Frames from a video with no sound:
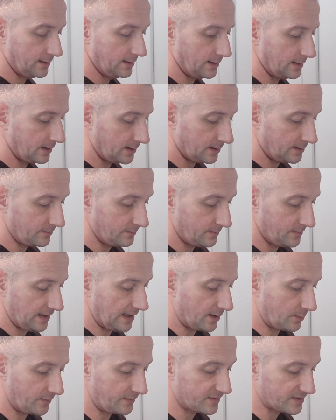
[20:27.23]

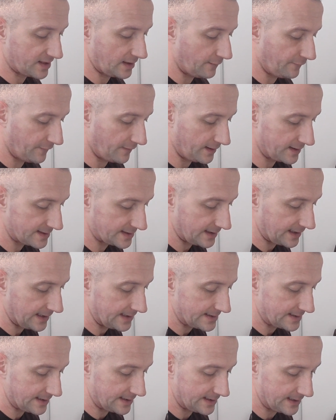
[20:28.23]
how we've
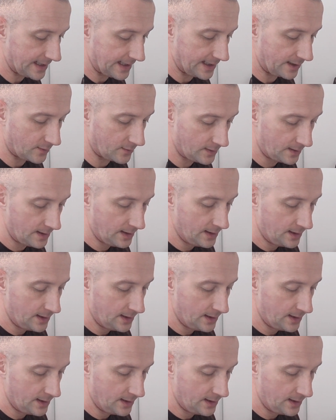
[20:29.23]
self-isolated, how